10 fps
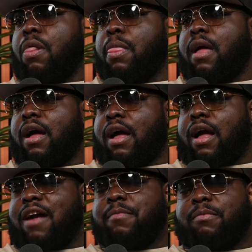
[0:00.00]
She switched...
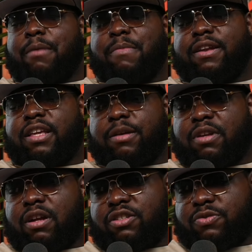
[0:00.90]
I remember I sure. met Nicki
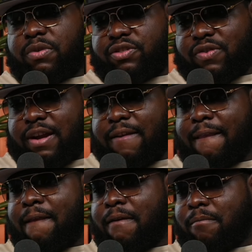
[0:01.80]
Minaj once, right? Mm-hmm.